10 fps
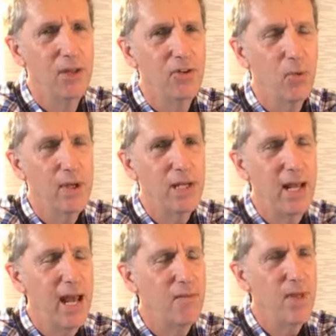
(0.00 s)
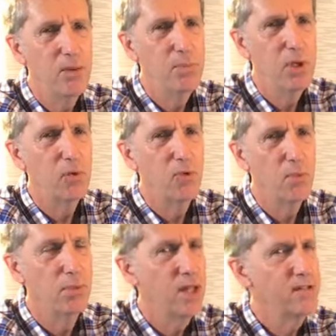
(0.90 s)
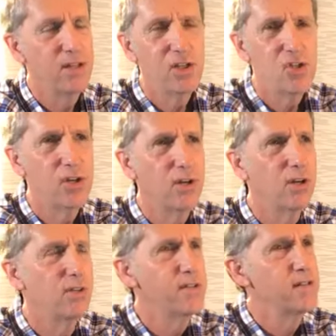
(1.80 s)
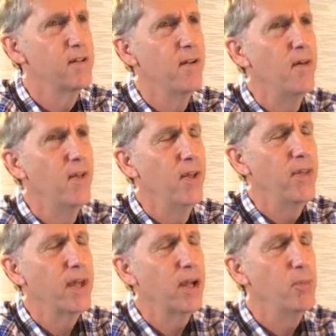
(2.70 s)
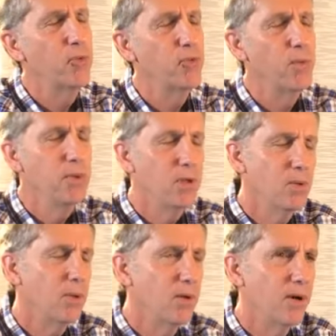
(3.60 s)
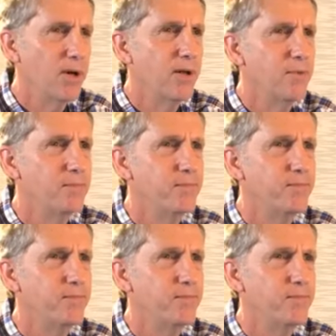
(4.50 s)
so we can have that beautiful, blessed assurance that comes from you, Lord.